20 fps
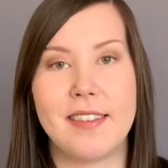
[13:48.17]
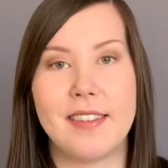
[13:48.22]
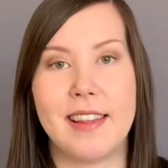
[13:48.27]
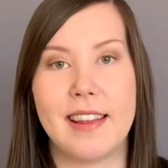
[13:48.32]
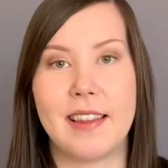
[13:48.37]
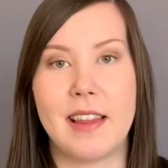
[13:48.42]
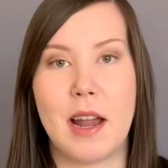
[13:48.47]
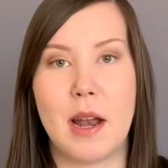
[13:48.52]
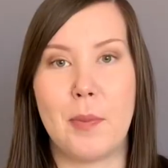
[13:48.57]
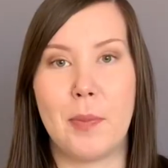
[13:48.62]

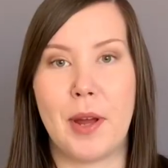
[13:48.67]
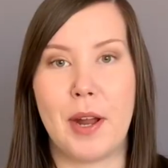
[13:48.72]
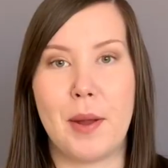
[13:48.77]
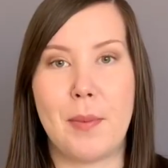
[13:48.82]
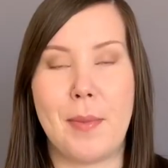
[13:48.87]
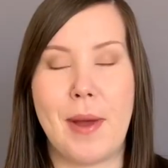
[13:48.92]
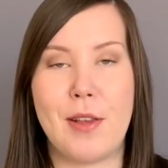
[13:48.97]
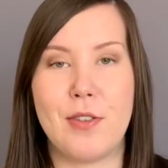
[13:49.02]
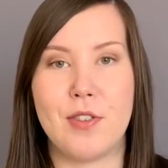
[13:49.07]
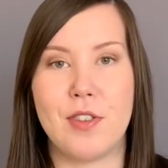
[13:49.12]
thing that I'm going
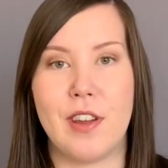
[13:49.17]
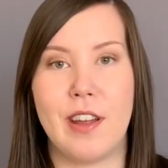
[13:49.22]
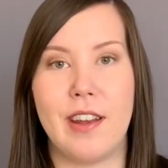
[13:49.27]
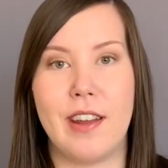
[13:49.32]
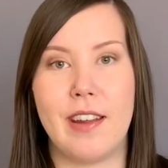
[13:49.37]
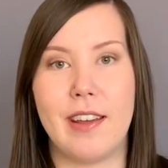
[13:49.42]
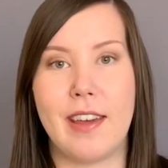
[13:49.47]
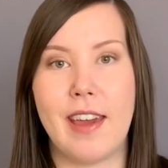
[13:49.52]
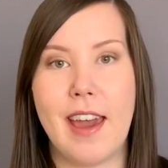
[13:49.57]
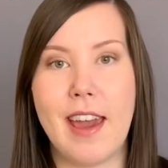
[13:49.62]
to mention,
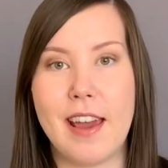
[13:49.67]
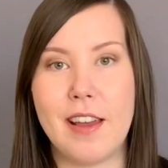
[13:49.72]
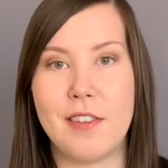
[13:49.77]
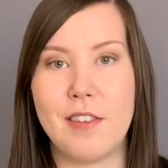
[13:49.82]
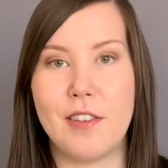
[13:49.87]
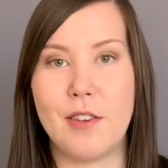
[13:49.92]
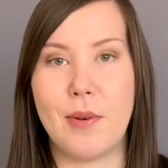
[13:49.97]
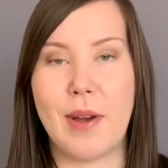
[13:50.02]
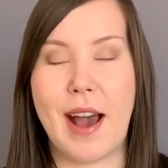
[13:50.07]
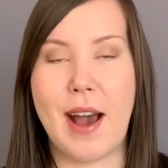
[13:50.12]
in
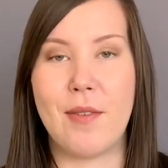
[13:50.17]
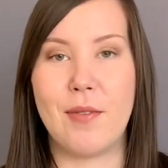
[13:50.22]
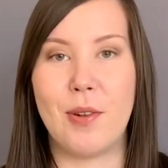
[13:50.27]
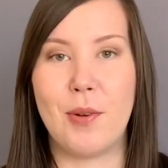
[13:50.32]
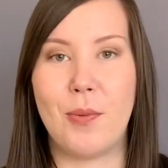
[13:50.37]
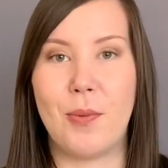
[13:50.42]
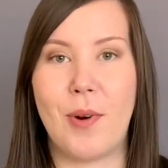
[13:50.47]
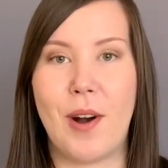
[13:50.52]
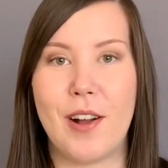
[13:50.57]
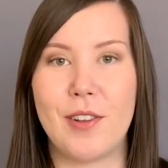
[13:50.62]
case you
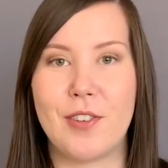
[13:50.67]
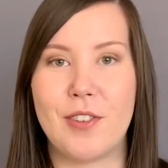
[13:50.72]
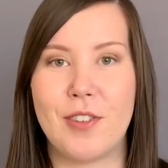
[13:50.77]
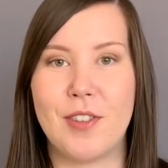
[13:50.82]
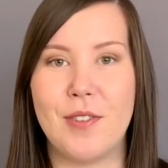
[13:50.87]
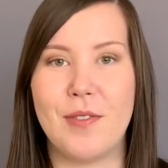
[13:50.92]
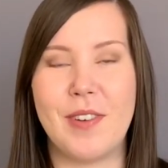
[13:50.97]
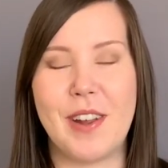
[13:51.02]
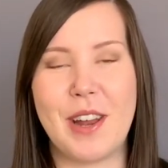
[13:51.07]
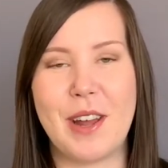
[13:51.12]
haven't watched
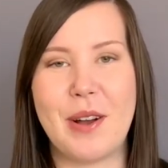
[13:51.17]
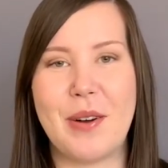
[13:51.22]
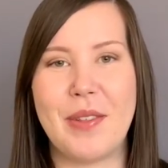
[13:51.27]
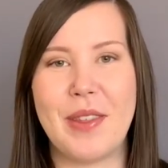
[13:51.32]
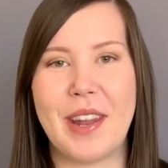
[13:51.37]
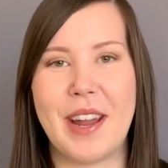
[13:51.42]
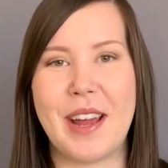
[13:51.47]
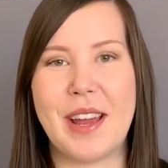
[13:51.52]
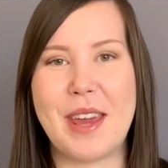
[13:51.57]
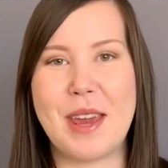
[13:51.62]
the video
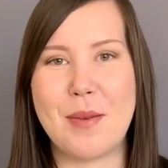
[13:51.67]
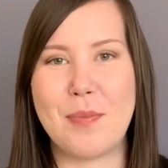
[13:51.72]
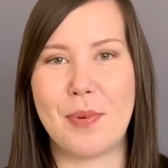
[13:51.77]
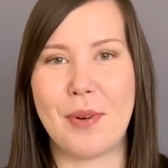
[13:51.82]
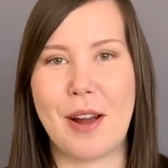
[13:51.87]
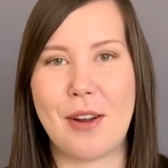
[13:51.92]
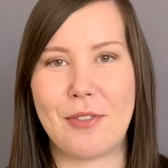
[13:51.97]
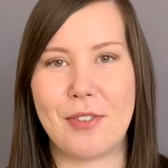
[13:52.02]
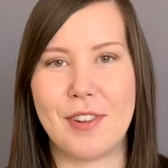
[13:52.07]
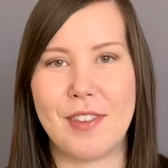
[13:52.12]
that I keep
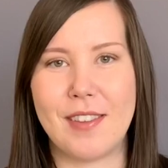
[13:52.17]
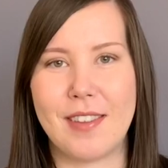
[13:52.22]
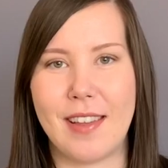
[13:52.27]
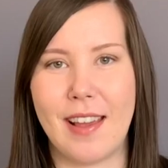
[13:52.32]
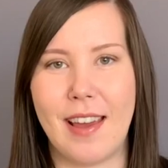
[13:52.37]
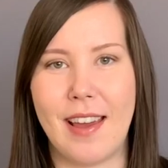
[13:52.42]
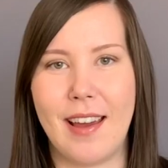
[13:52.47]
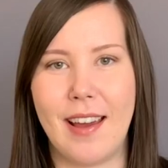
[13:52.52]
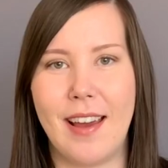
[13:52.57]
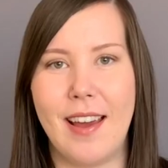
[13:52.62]

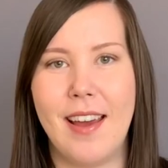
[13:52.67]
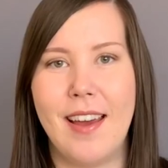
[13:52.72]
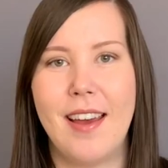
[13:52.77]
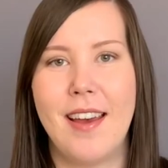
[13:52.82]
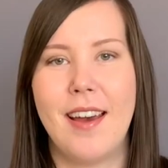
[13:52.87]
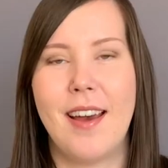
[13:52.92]
referencing